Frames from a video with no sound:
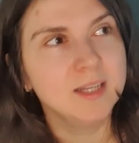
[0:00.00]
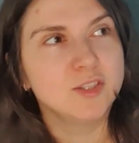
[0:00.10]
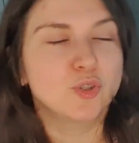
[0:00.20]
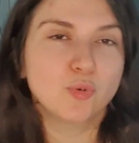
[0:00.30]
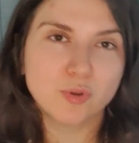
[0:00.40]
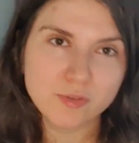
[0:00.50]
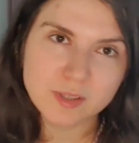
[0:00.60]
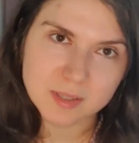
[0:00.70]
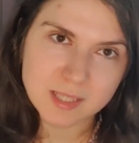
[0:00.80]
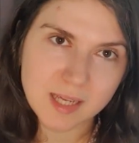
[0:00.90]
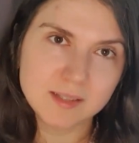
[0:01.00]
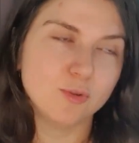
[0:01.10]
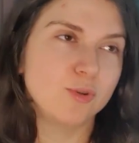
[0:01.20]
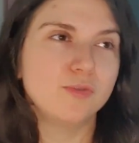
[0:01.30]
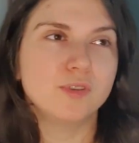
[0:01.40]
so you feel sad,
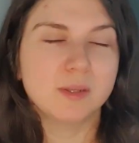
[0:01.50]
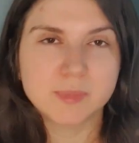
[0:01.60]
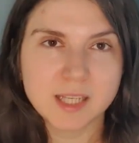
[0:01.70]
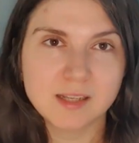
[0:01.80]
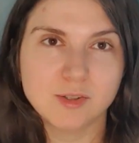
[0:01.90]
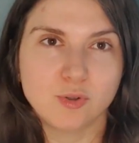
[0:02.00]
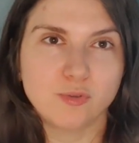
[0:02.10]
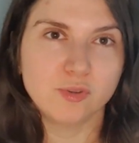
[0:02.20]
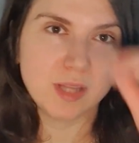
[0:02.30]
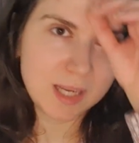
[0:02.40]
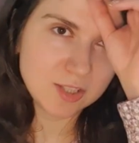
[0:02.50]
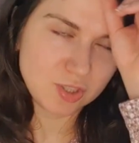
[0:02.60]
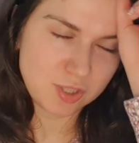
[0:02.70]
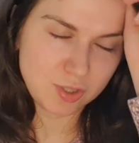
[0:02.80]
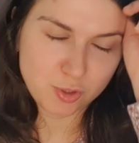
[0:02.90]
or you feel upset, or you feel
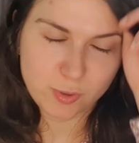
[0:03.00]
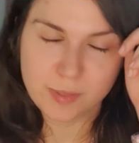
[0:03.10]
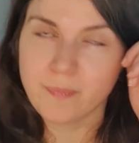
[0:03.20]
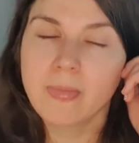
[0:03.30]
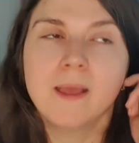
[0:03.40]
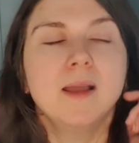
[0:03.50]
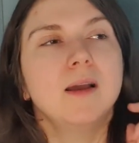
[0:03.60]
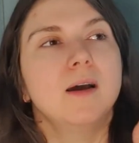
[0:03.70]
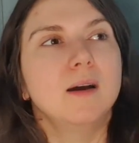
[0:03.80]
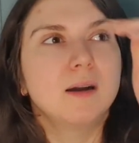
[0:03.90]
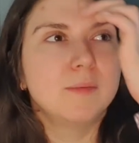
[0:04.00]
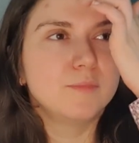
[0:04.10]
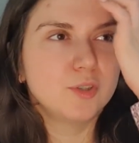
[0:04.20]
anxious, and so on.